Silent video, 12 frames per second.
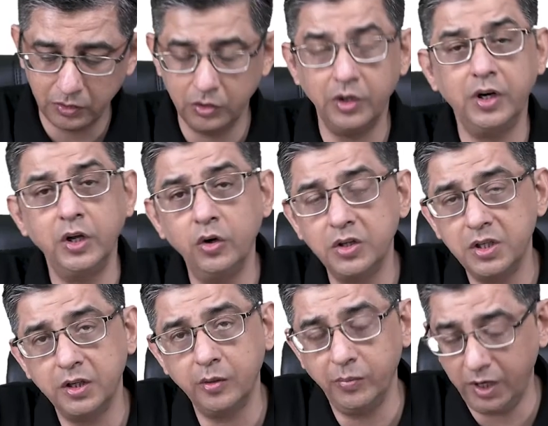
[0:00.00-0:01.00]
the
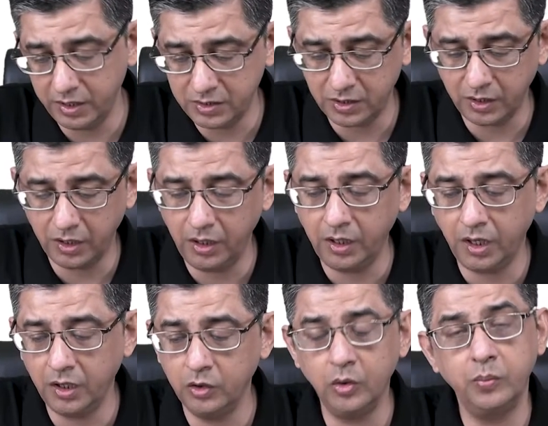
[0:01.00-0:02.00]
deoxygenated blood is circulating
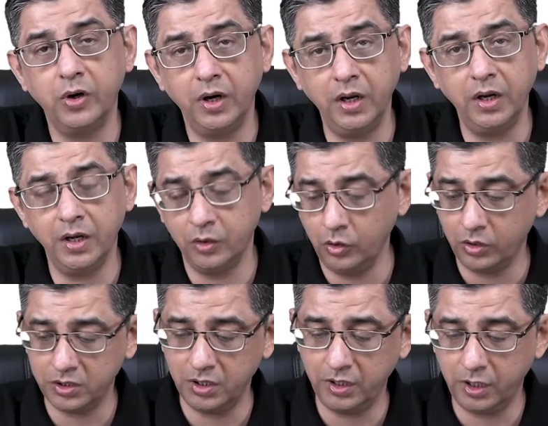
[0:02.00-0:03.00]
in the body and the
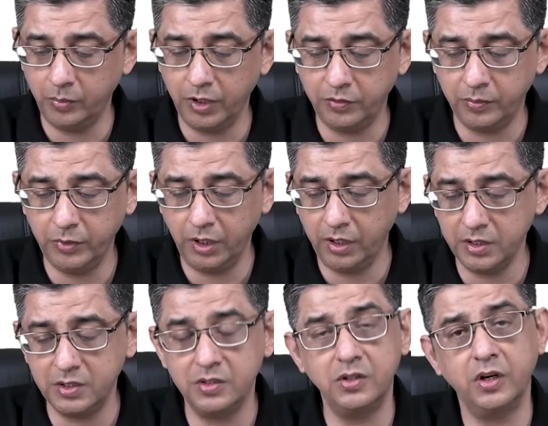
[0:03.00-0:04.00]
oxygenated blood from the
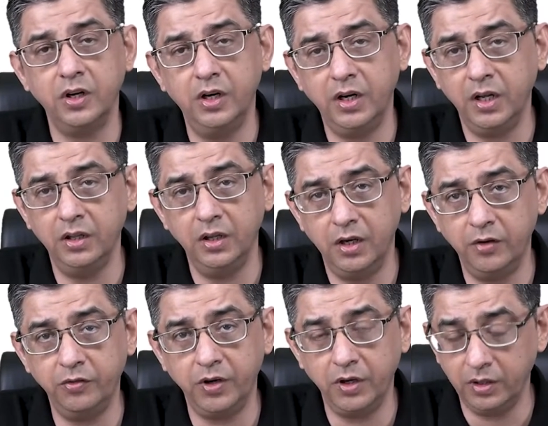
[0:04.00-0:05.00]
lungs is circulating in the
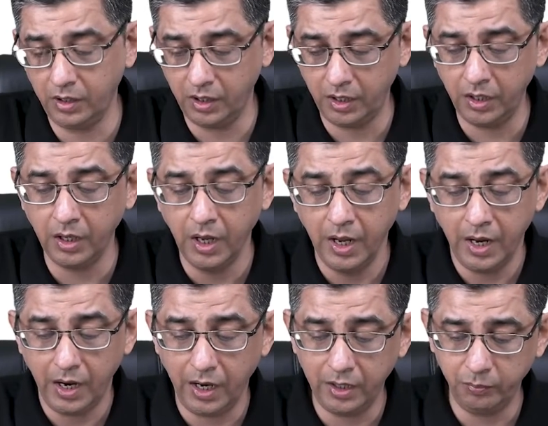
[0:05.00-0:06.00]
left side of the heart.
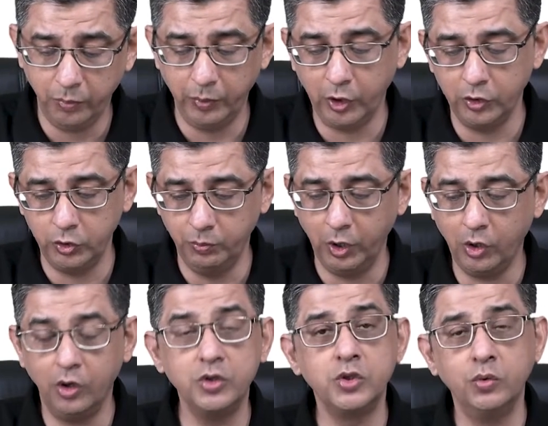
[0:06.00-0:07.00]
And
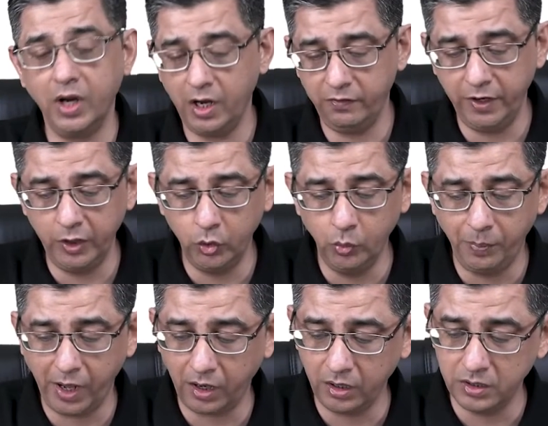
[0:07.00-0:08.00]
because you are having two
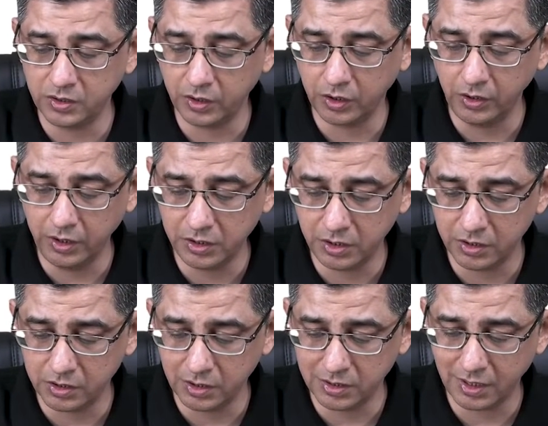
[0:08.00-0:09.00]
parallel
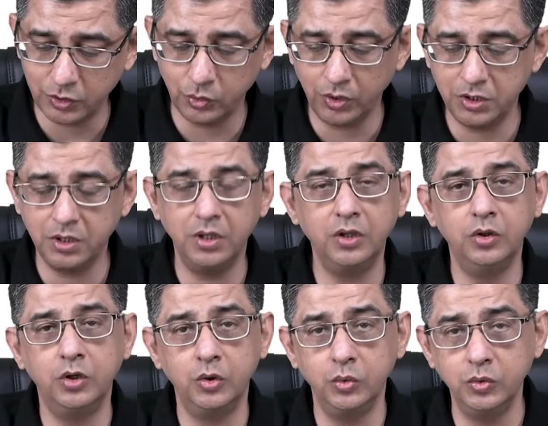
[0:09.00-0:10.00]
circulations, the saturation in
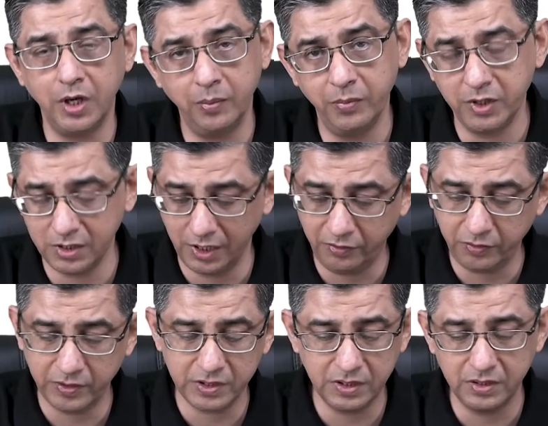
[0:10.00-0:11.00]
the two chambers, left
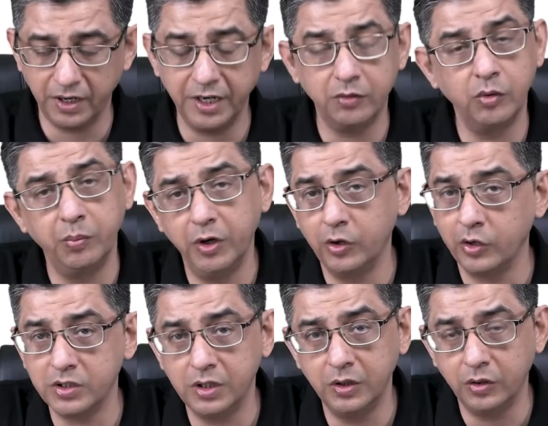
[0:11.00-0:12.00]
versus right, would be
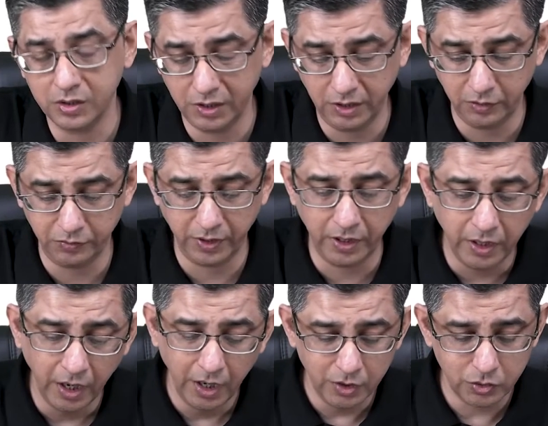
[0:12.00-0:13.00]
grossly different.
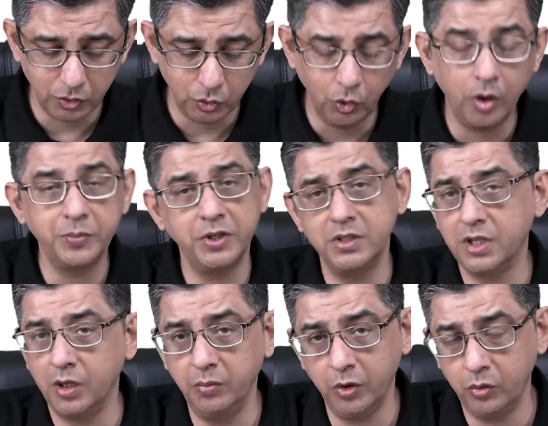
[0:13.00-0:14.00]
So two options
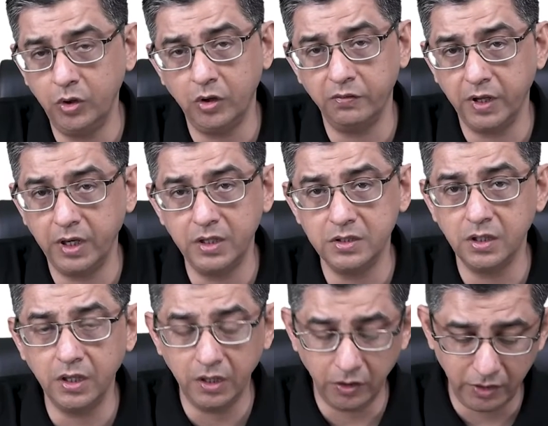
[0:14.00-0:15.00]
can be ruled out very
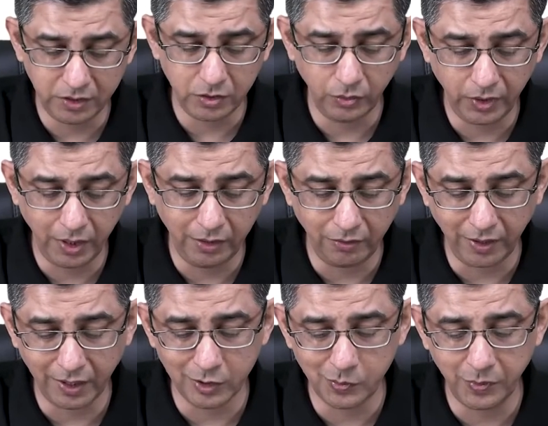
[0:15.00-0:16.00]
easily. Now let's look at
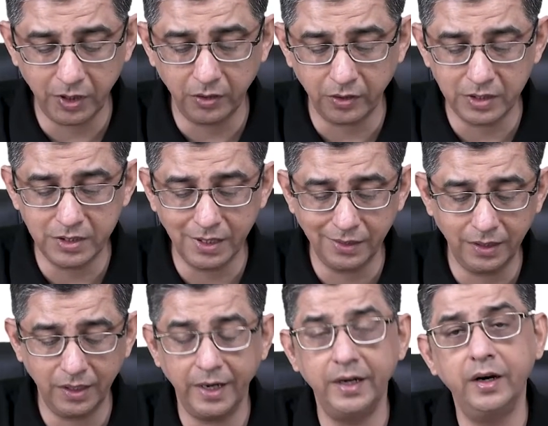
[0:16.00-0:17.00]
tricuspid atresia, the
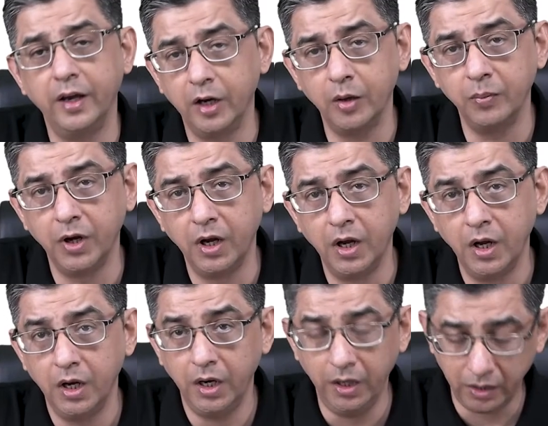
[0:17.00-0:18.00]
line diagram.
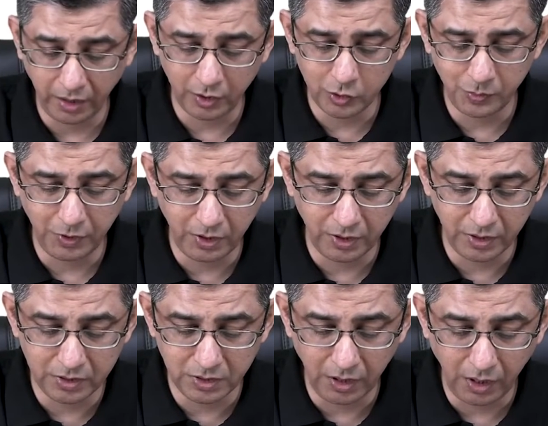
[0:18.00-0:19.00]
In tricuspid
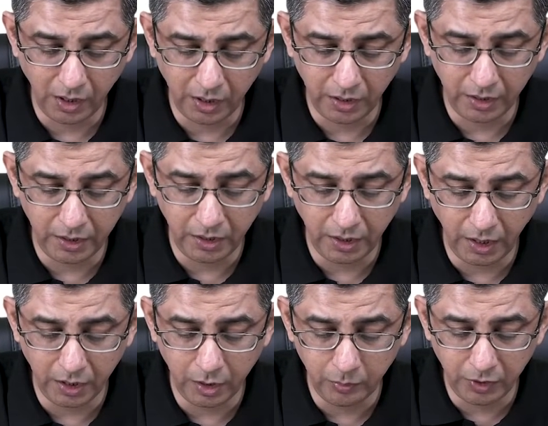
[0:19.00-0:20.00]
atresia, hardly
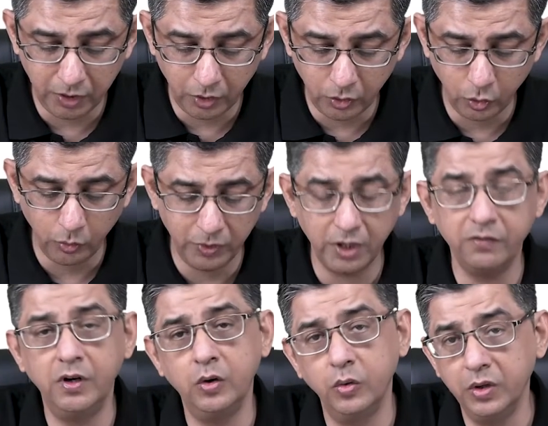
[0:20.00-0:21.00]
any blood or no blood
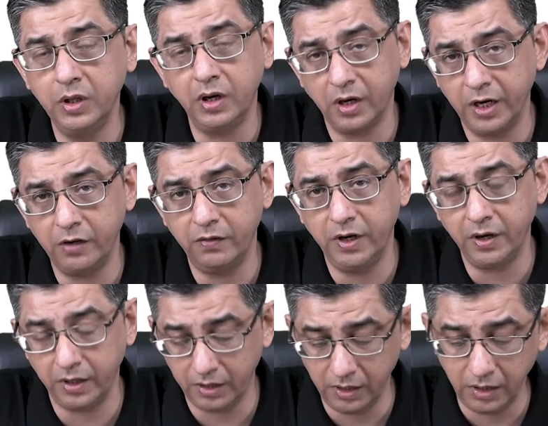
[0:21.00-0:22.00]
will go in the right
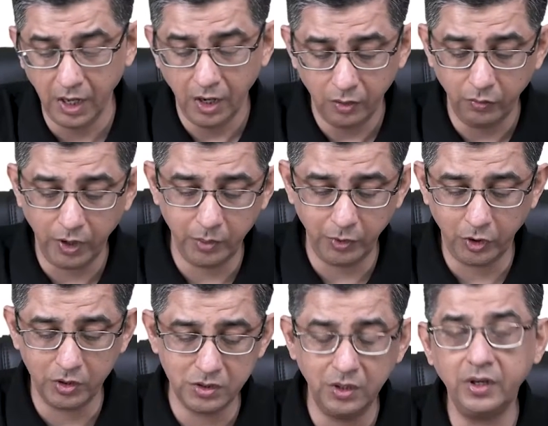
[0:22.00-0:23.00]
ventricle. Why?
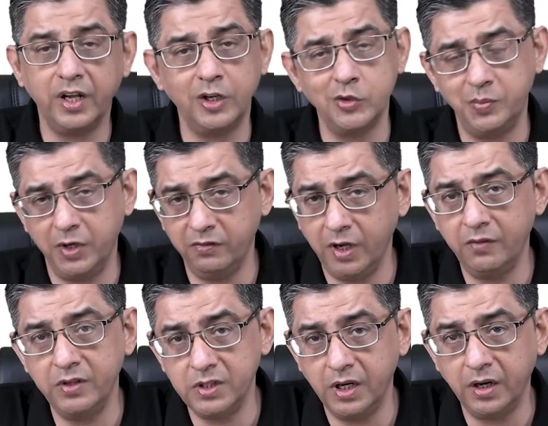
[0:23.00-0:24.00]
Because the tricuspid valve
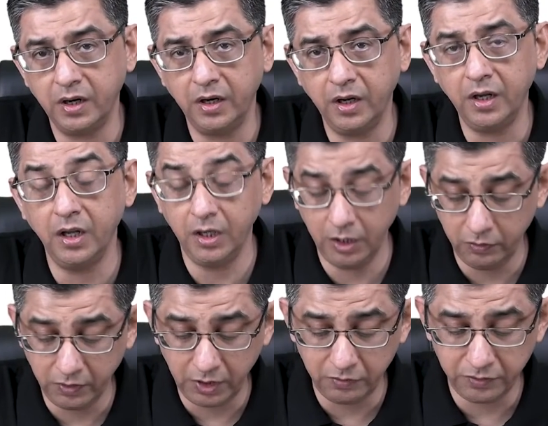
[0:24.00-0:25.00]
is atretic, and
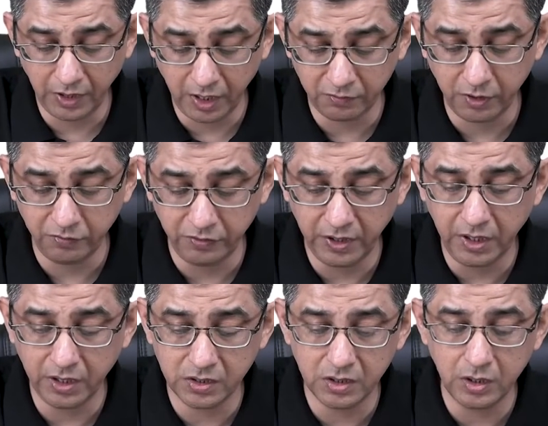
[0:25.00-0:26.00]
even if they have a
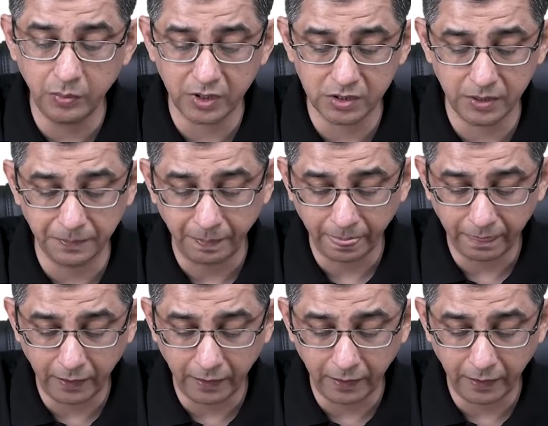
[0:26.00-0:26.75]
VSD present,